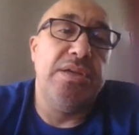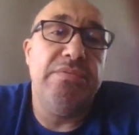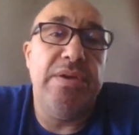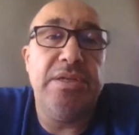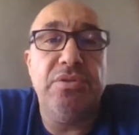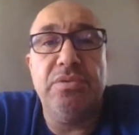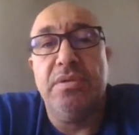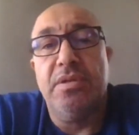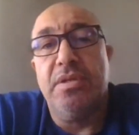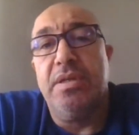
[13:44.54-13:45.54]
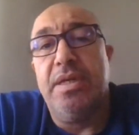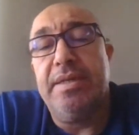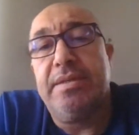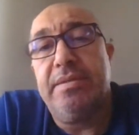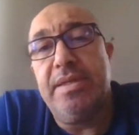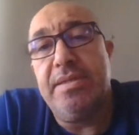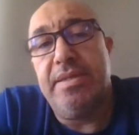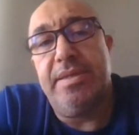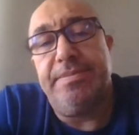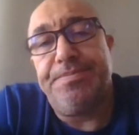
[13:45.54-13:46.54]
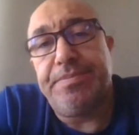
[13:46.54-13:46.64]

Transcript: when you increase the